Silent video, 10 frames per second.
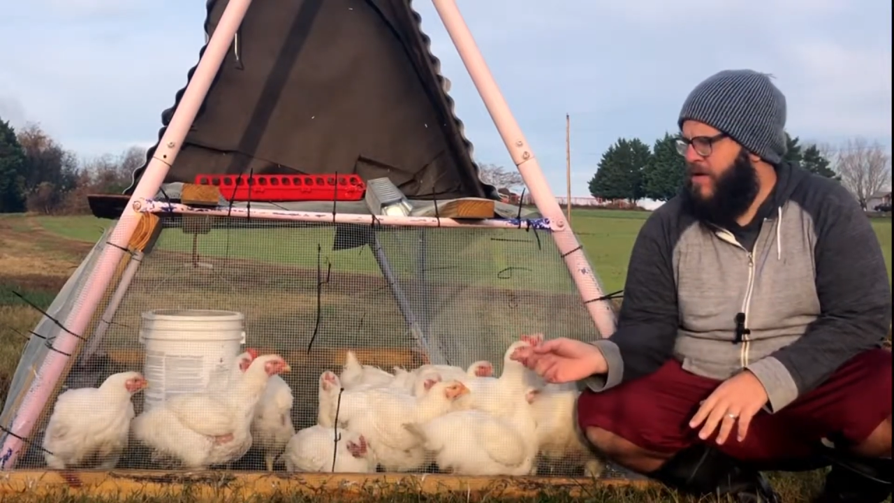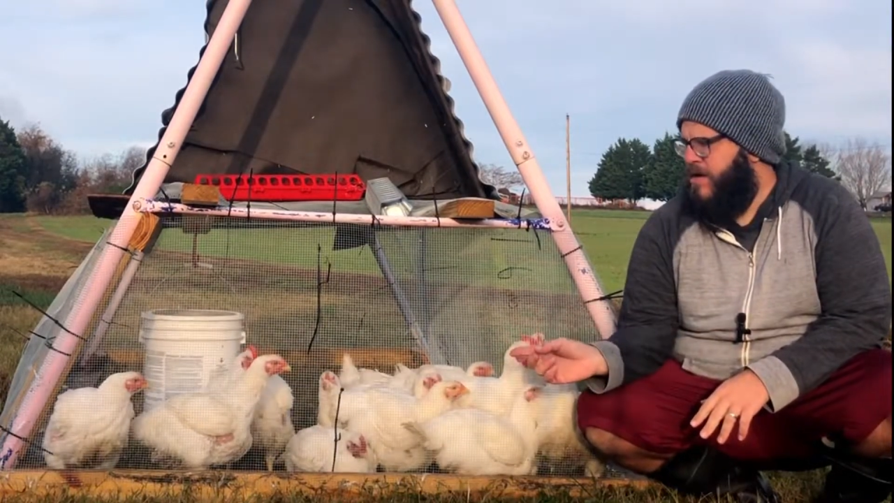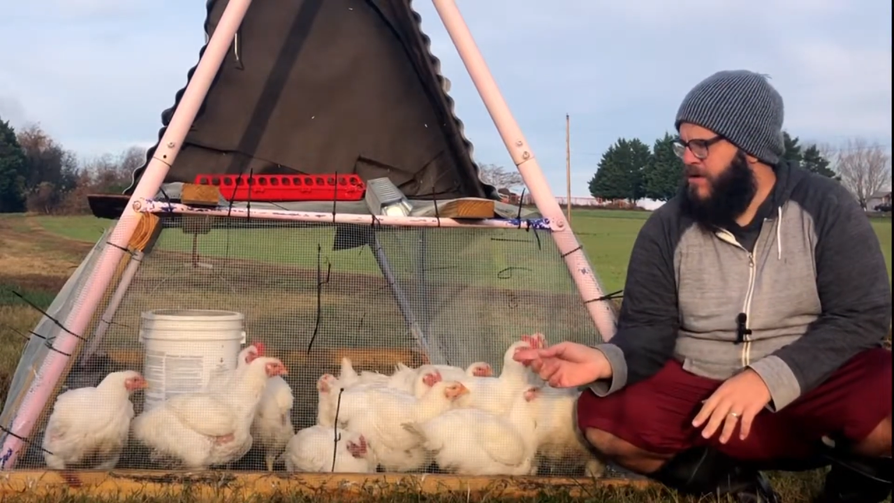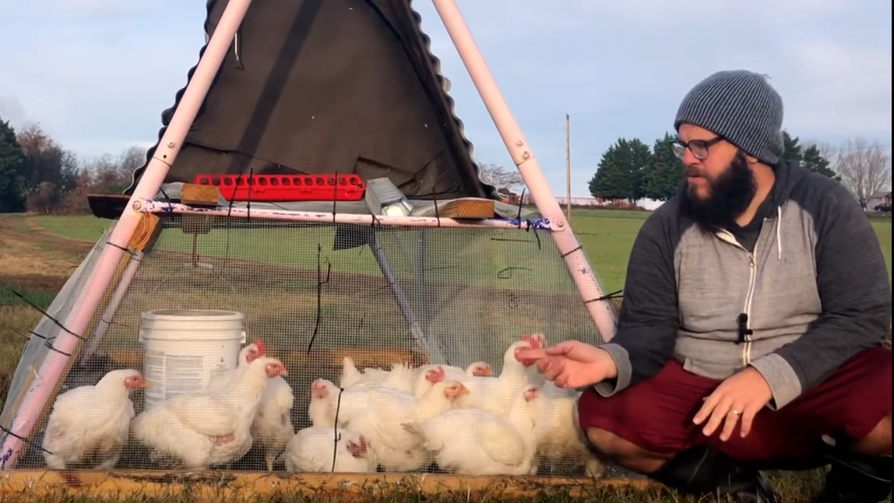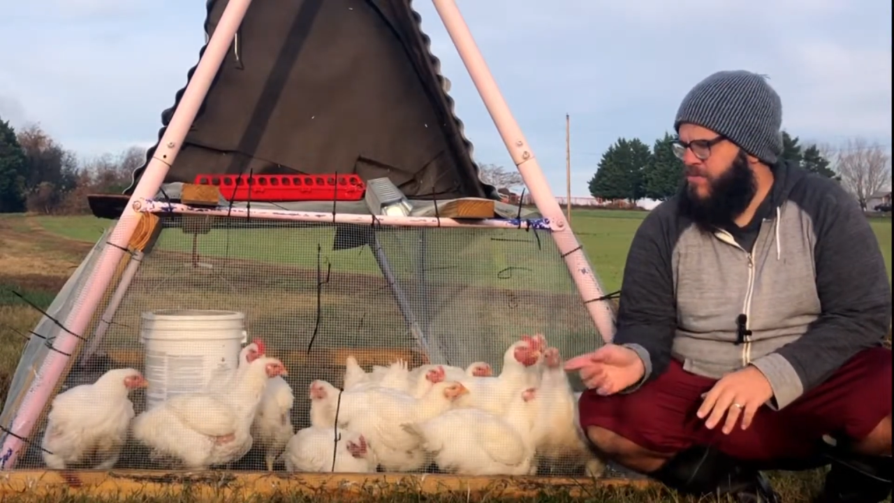and
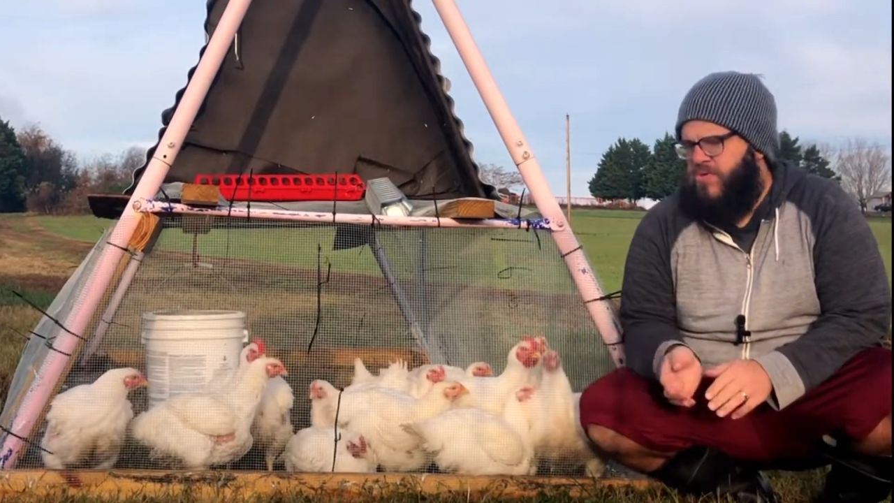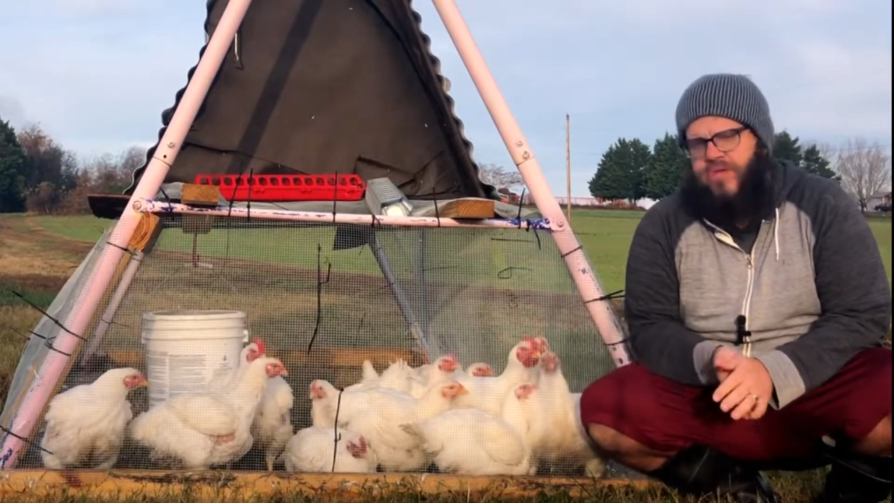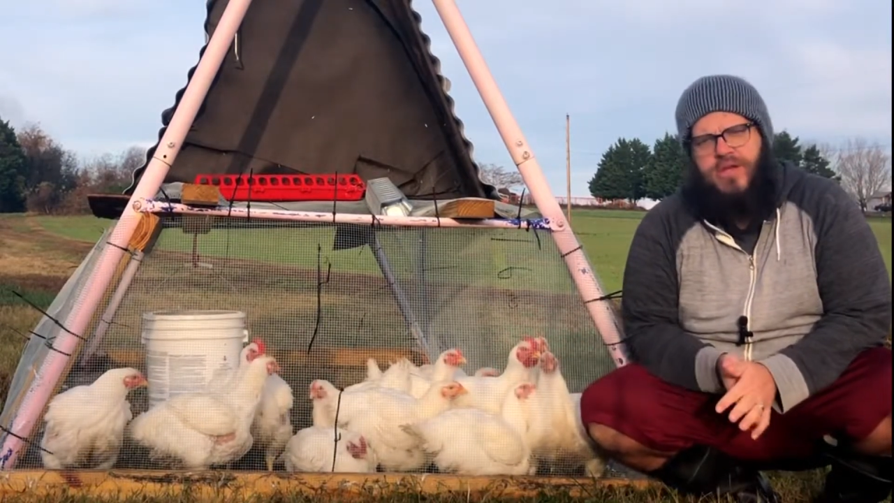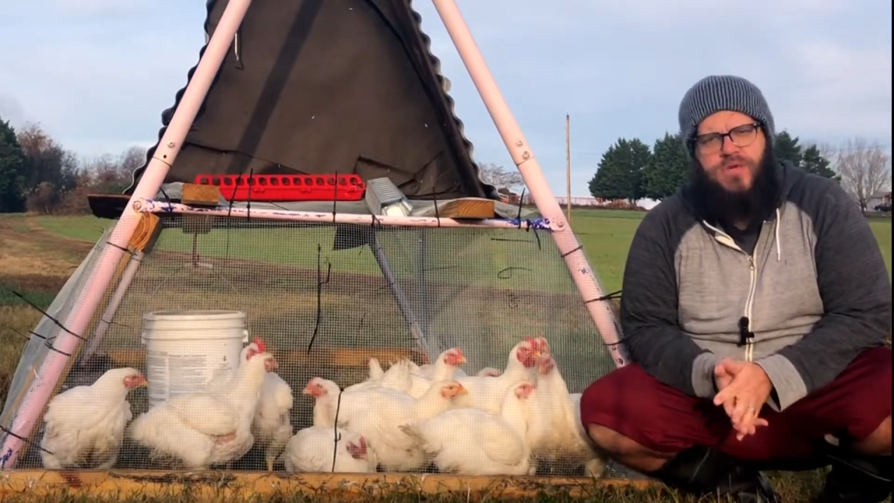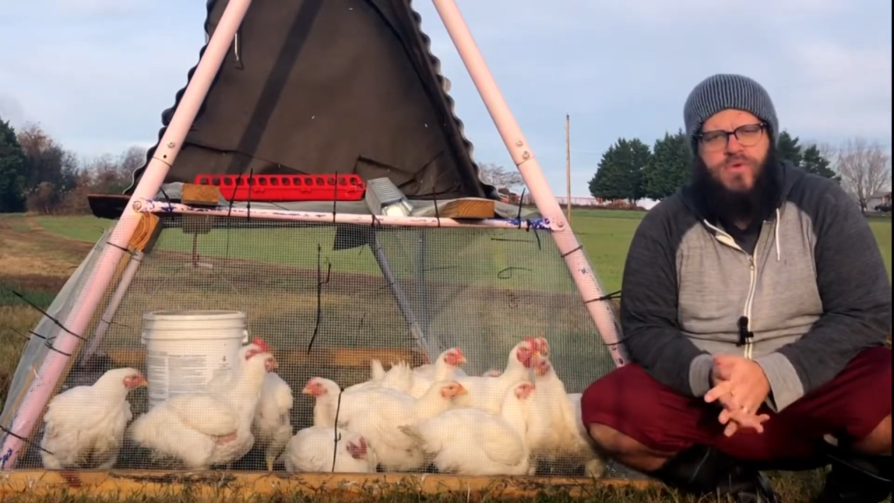I'd
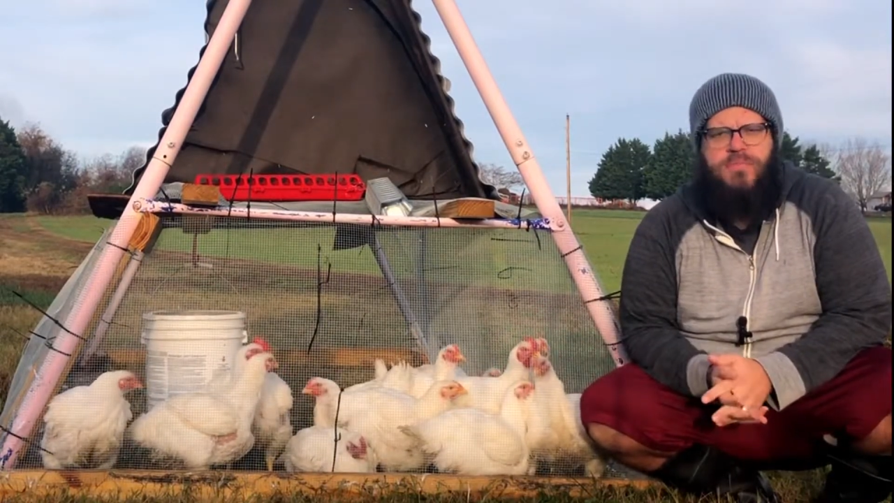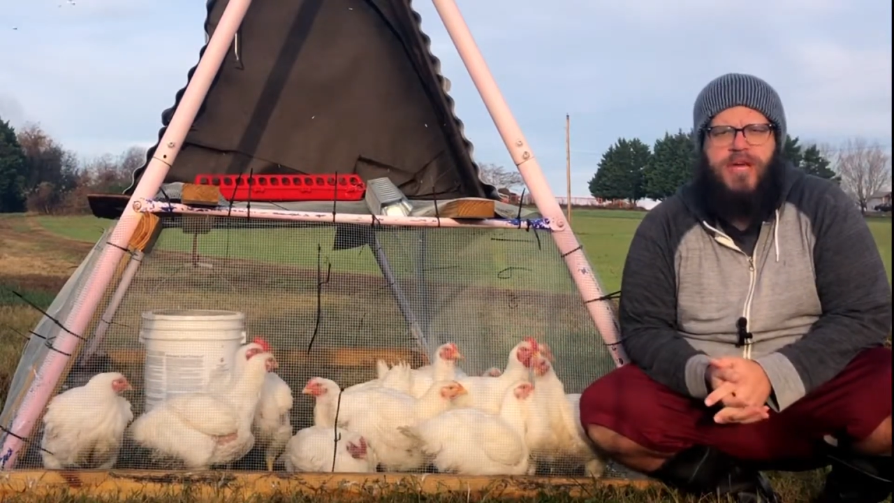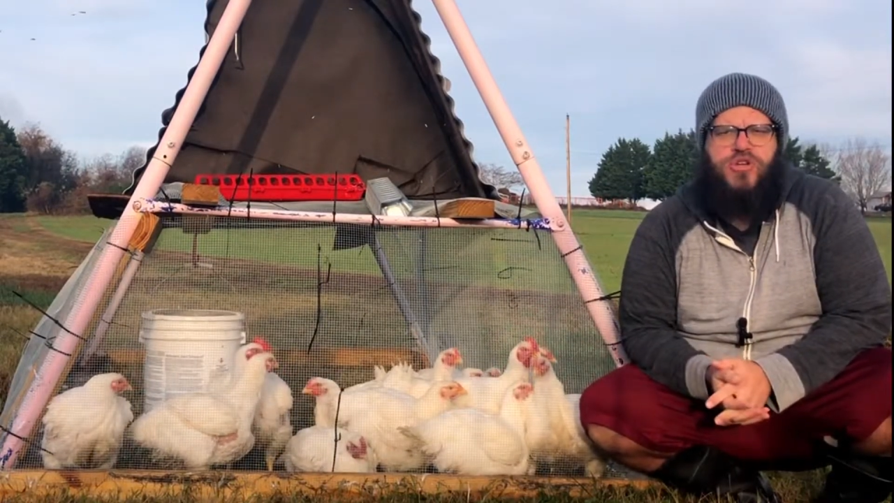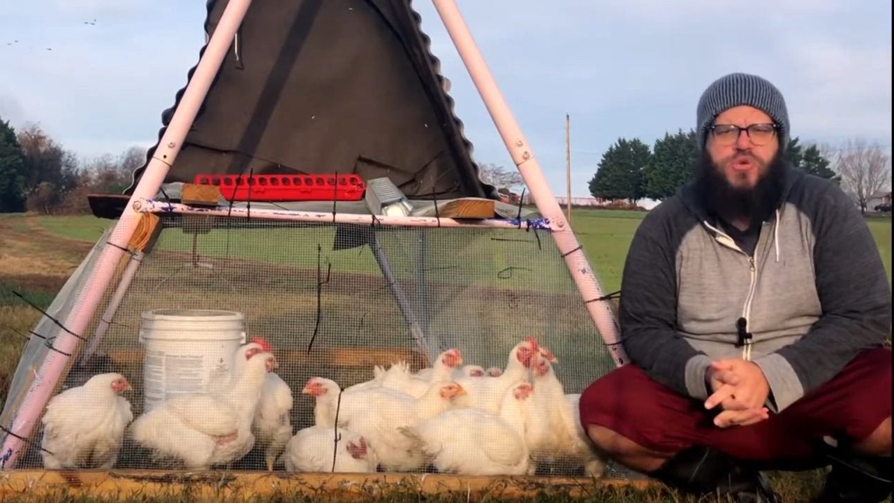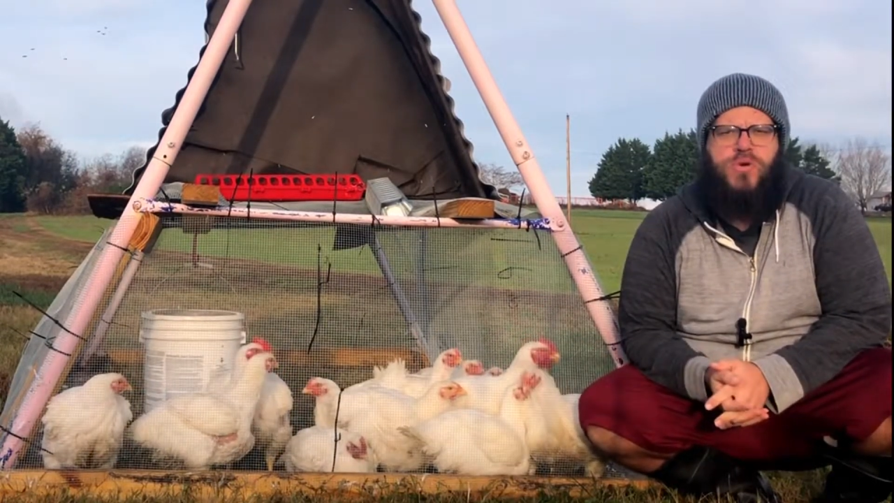only done 1
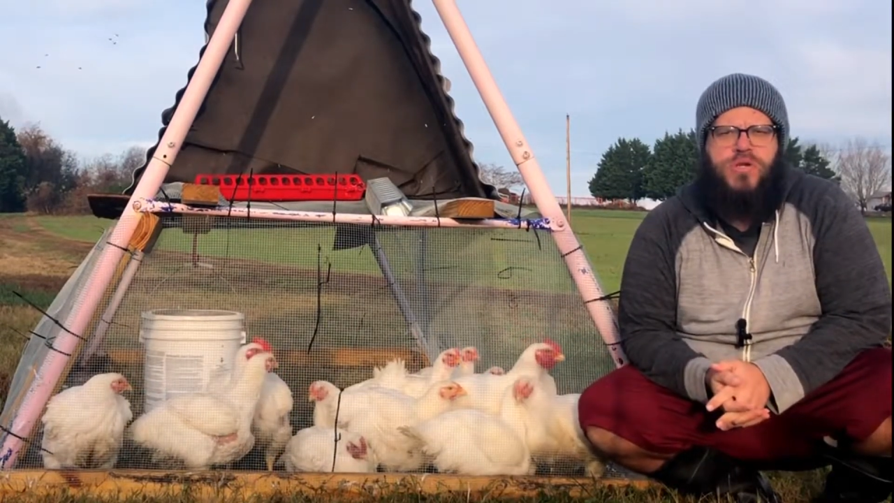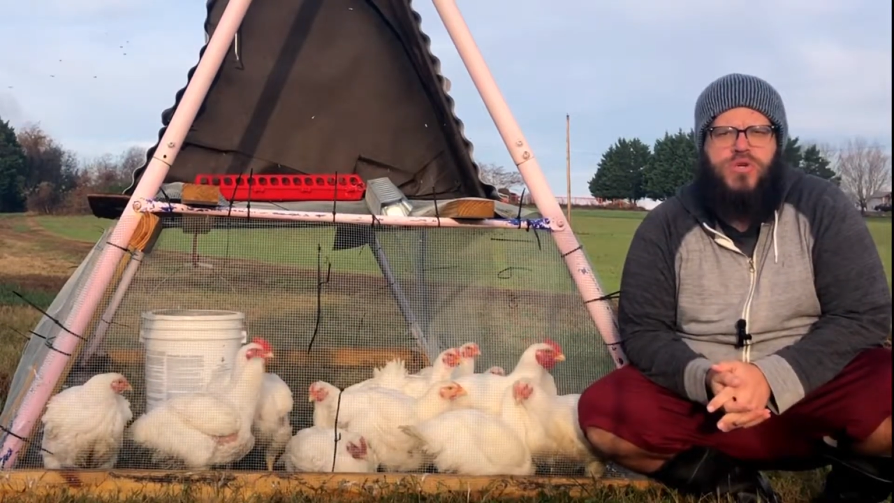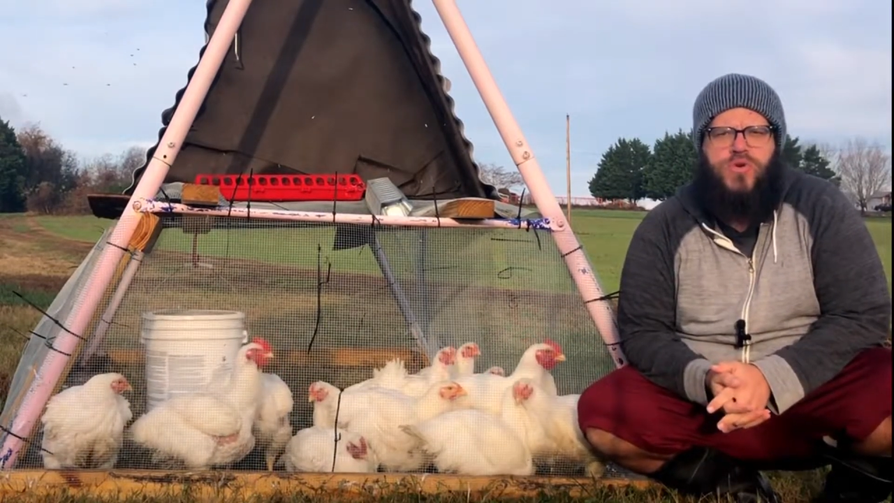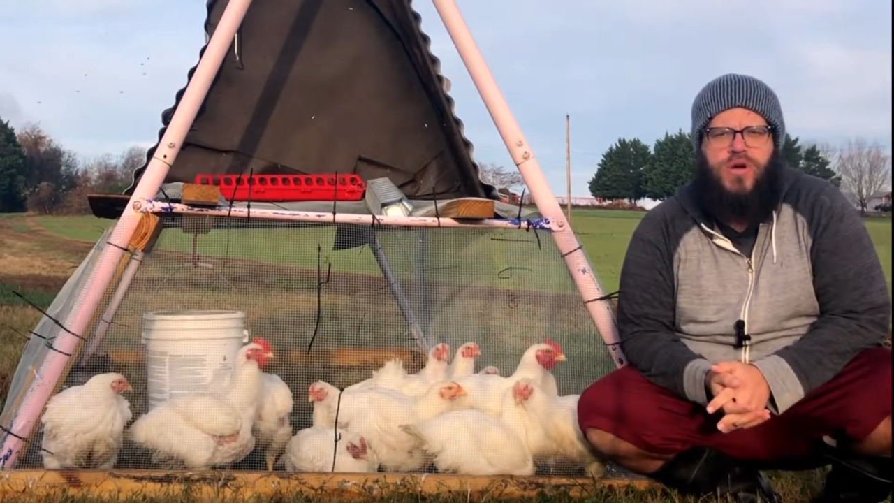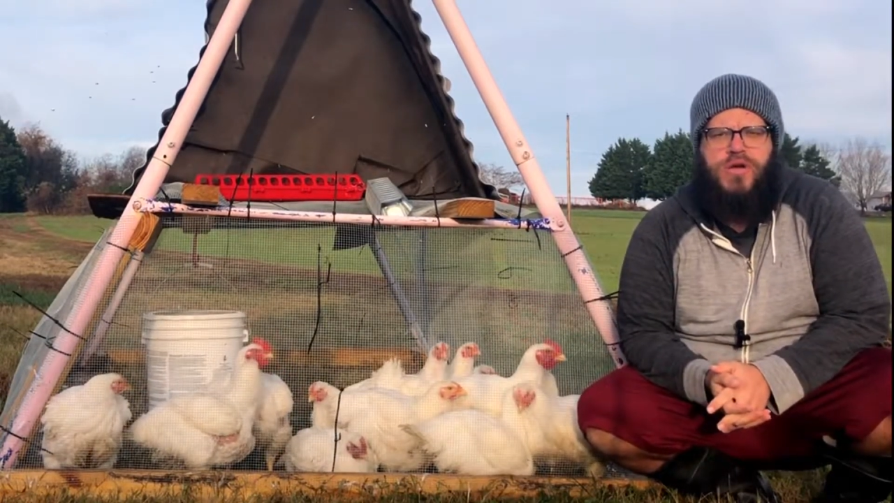batch of Cornish
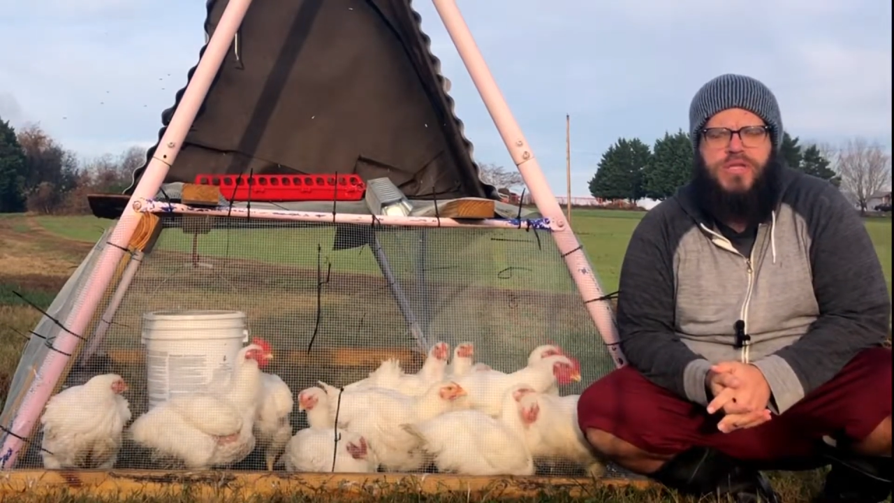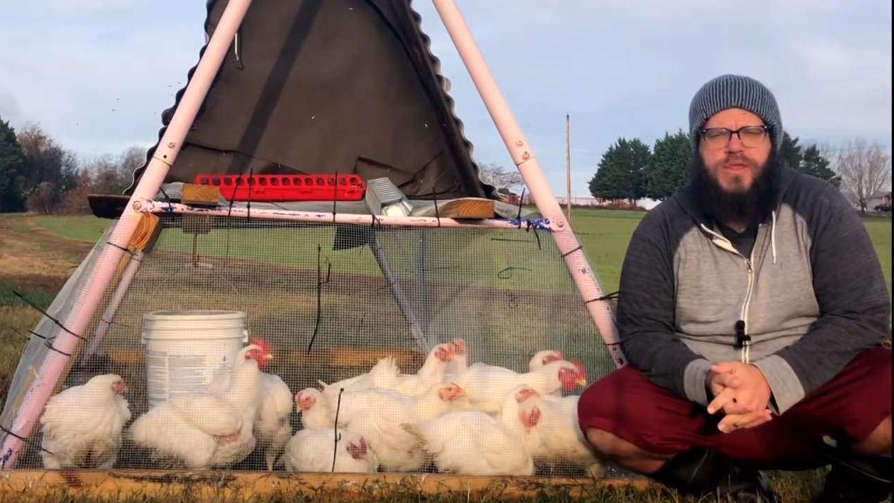cross